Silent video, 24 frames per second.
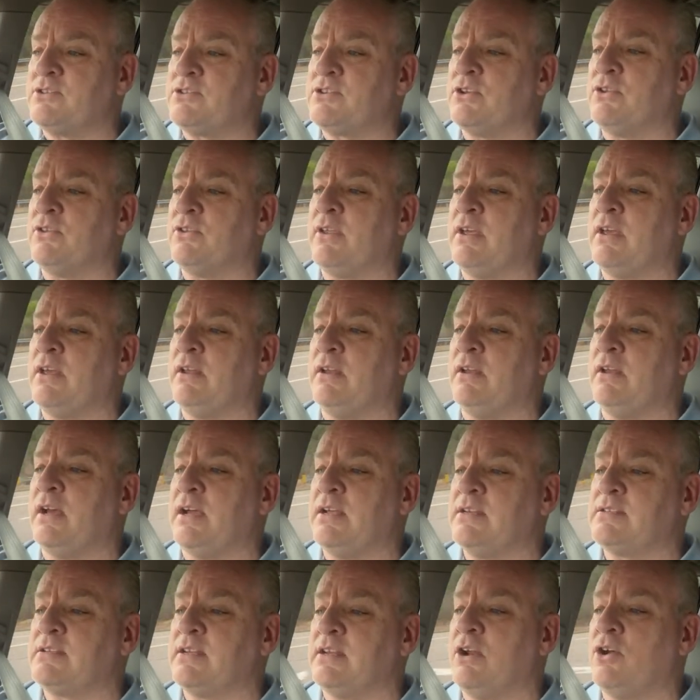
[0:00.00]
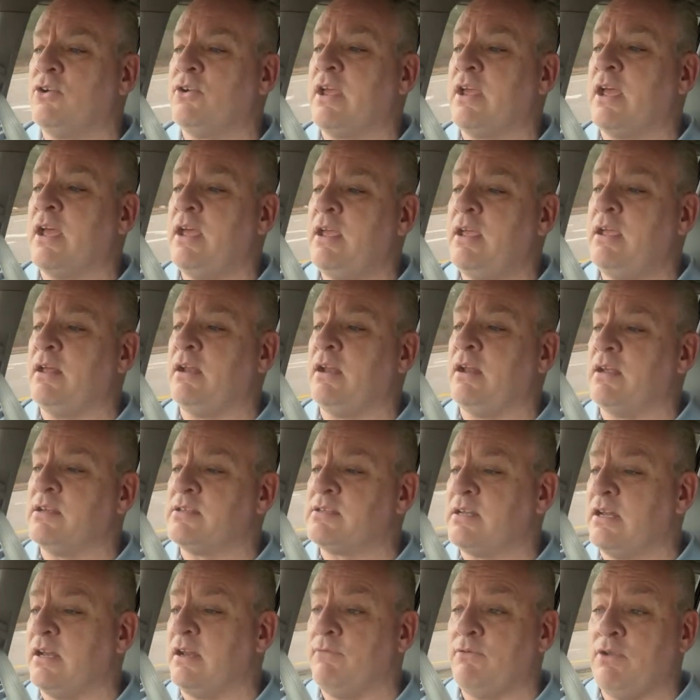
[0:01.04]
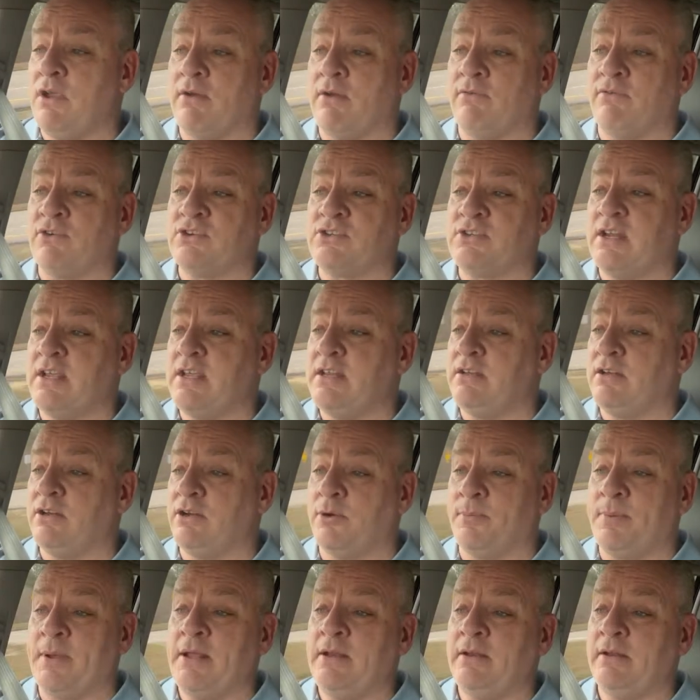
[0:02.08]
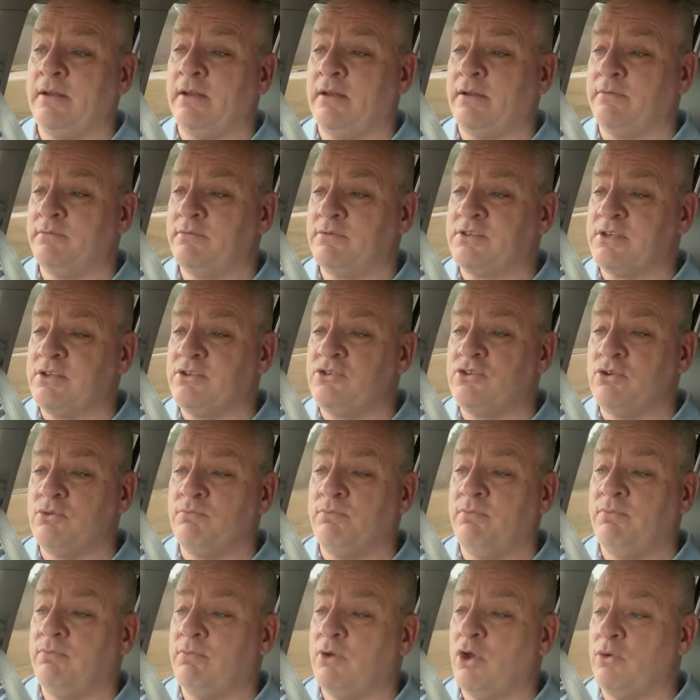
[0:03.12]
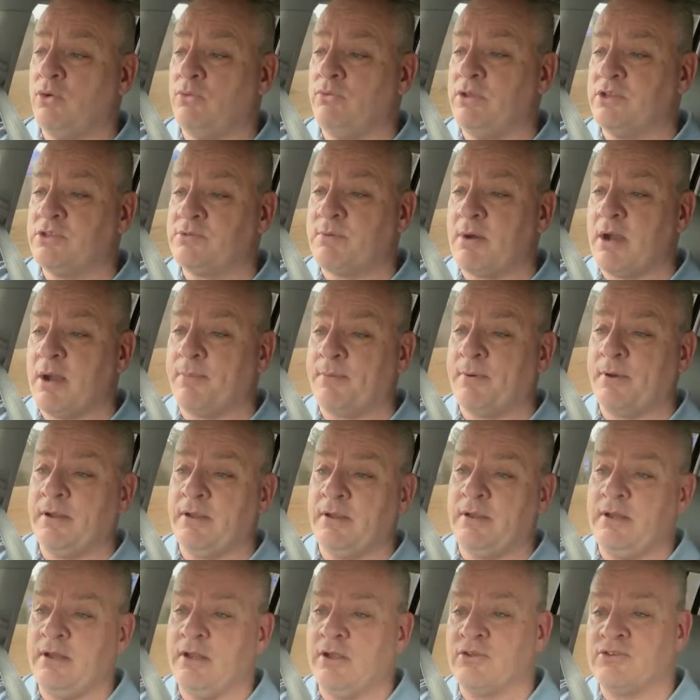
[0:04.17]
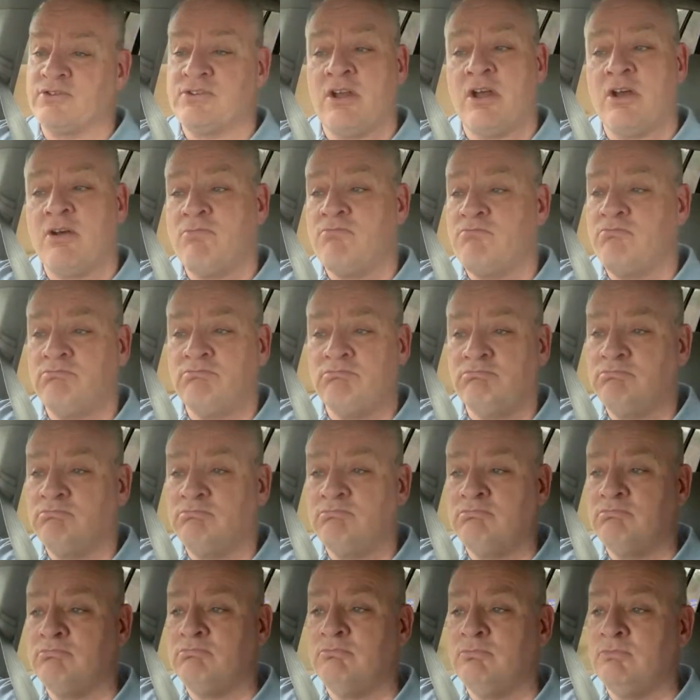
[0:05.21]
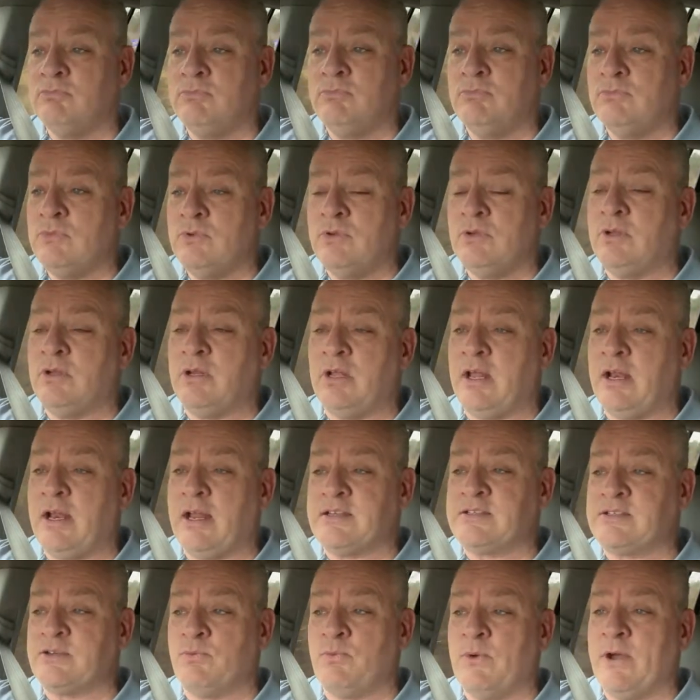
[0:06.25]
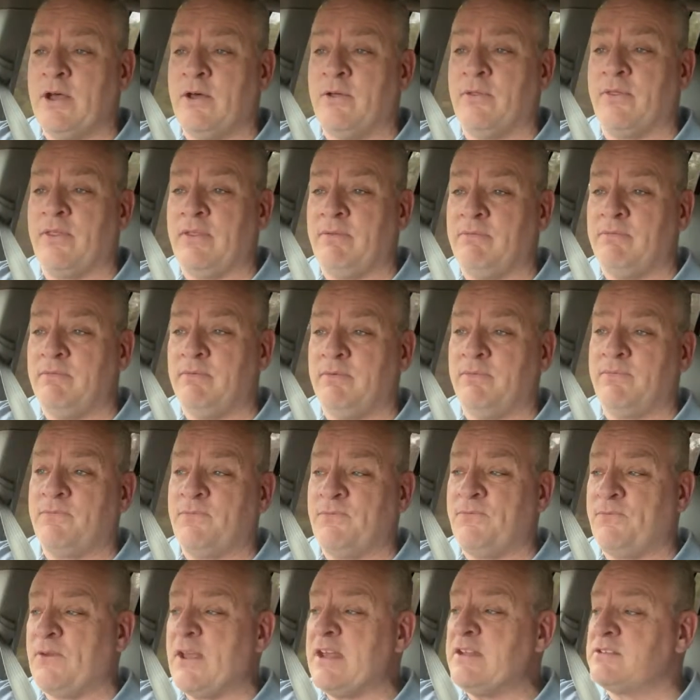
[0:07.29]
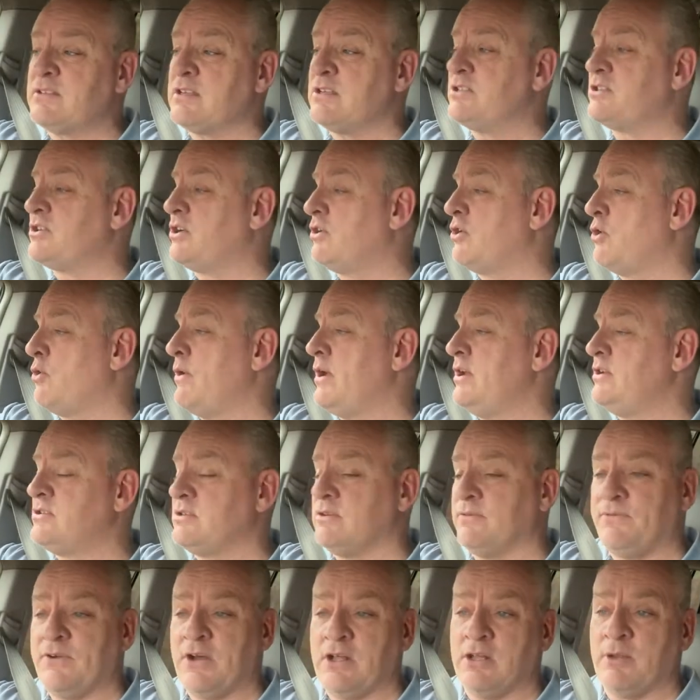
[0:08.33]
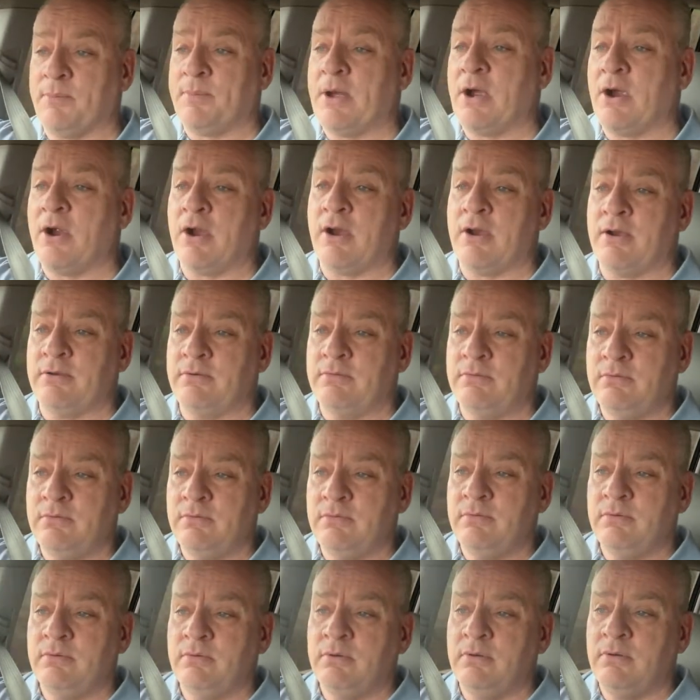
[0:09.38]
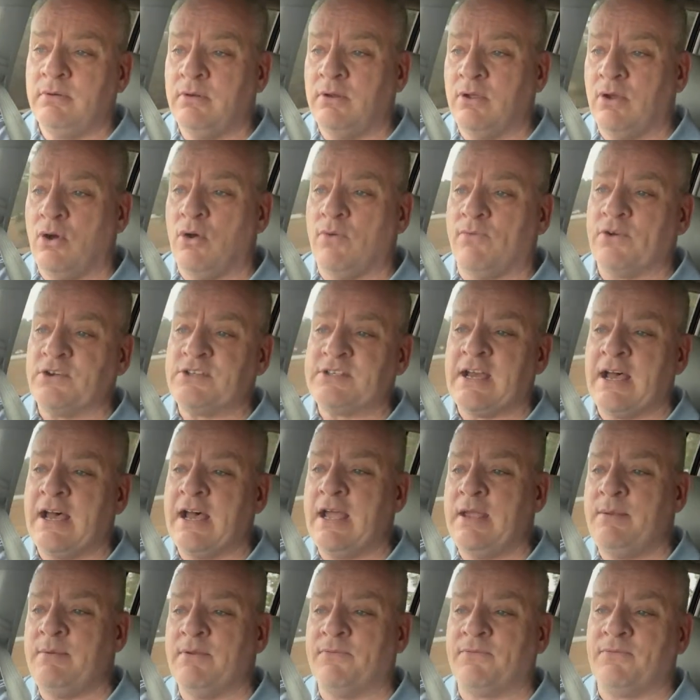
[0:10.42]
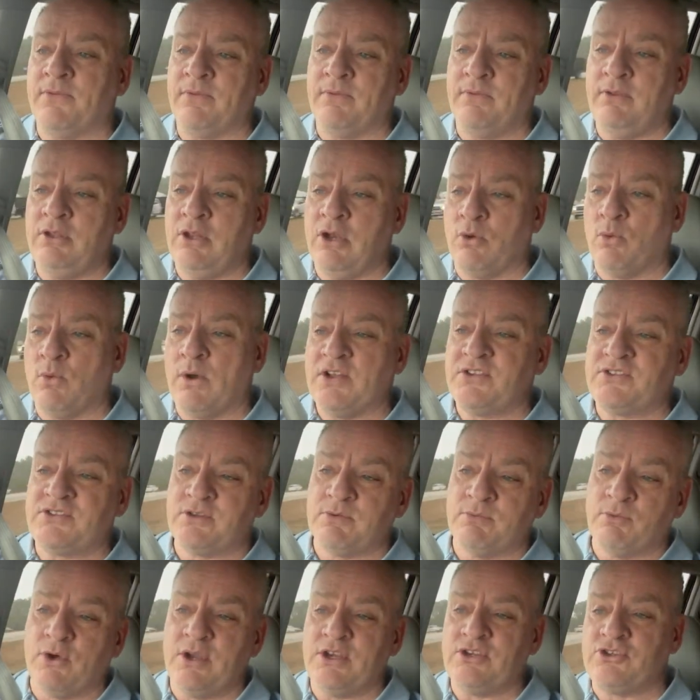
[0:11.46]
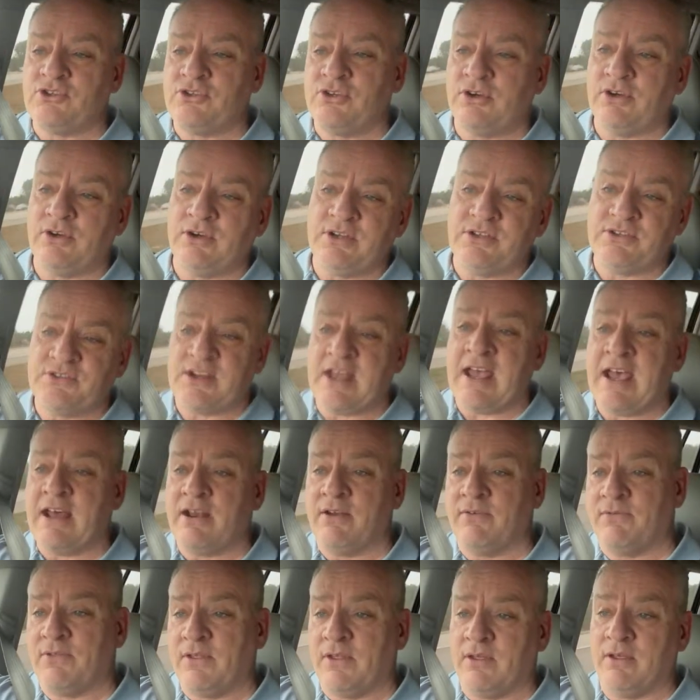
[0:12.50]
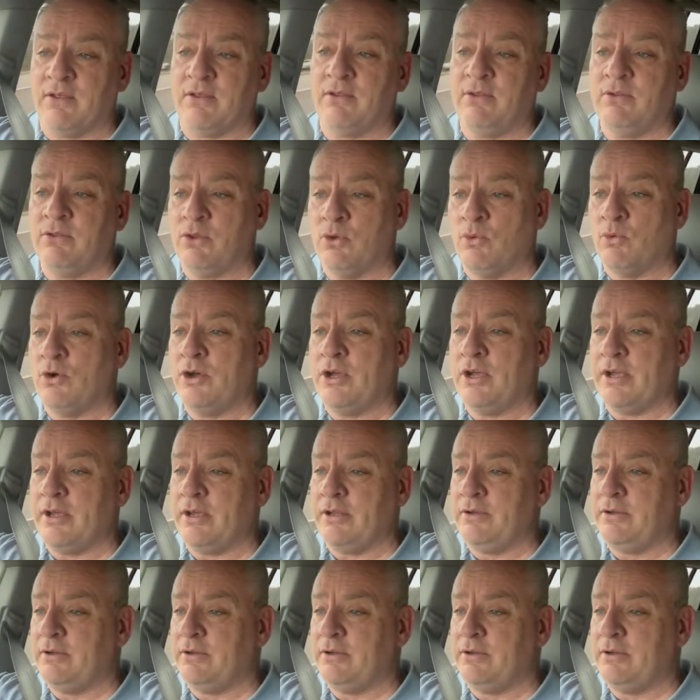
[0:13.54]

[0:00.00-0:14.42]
And so then I said, okay. And I said, have you ever stained it or painted it since you own this property? And he goes, no. And I said, well, fences are going to fall apart over time if, once the moisture is out of the wood,